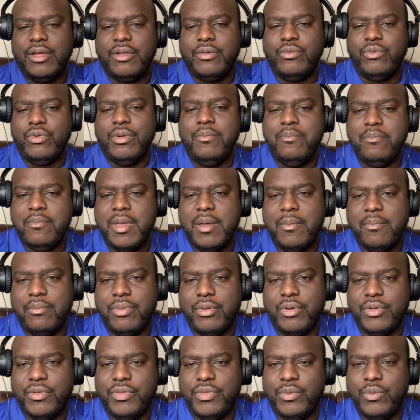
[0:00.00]

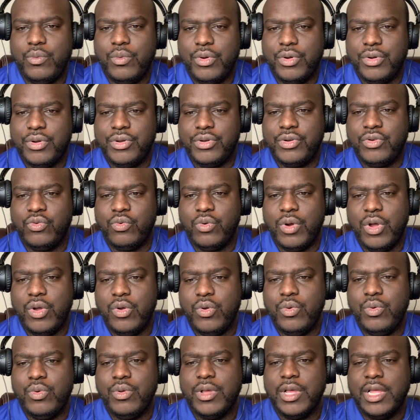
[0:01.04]
remember the word
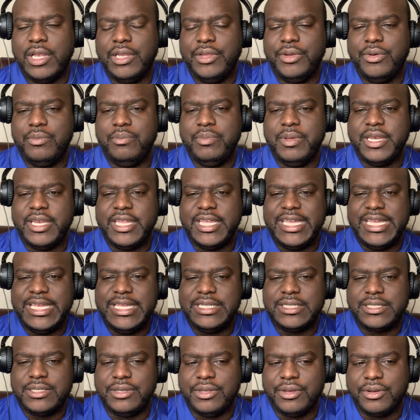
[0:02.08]
grow a little bit
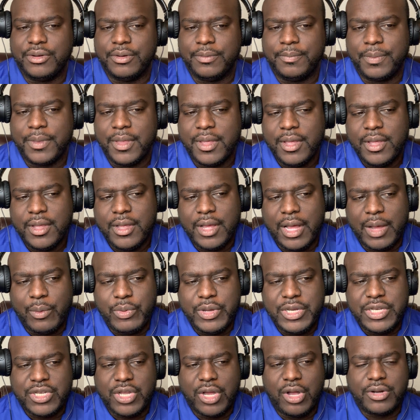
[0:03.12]
easier.
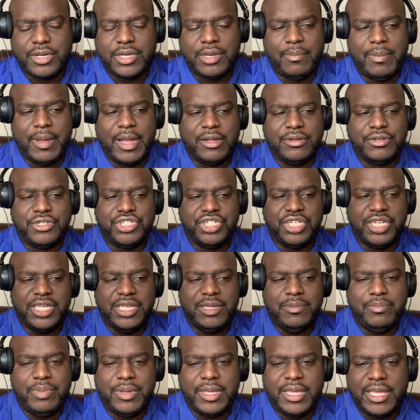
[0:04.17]
We talked about
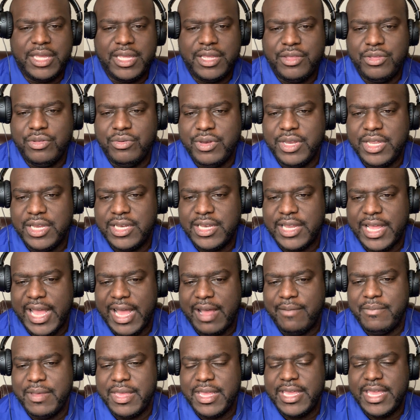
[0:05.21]
G being you need to
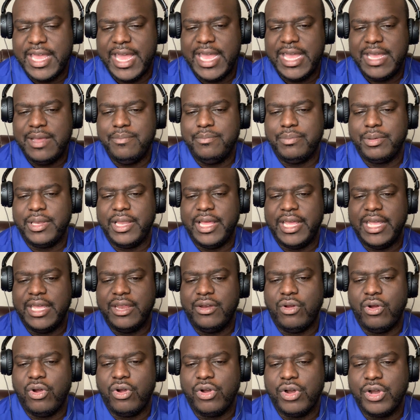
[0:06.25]
have a game
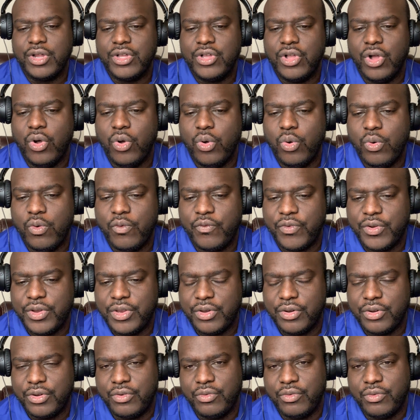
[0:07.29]
plan or a goal for your